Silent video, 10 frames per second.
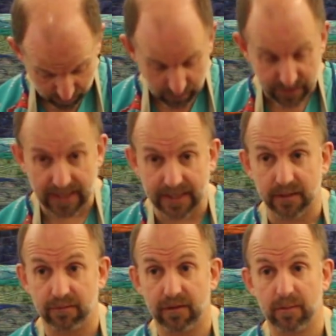protect
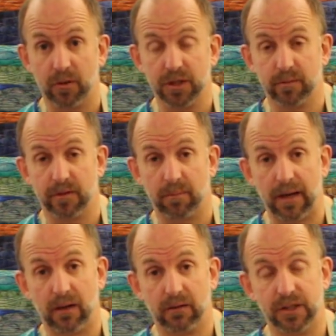the very bottom of the
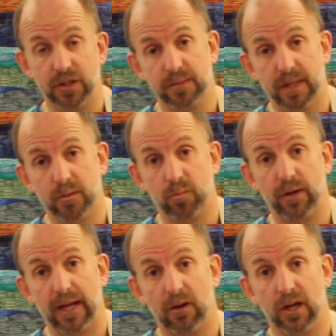bowel, and sometimes we'll
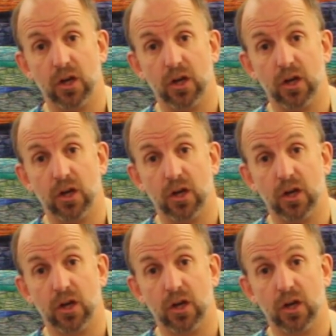bring out a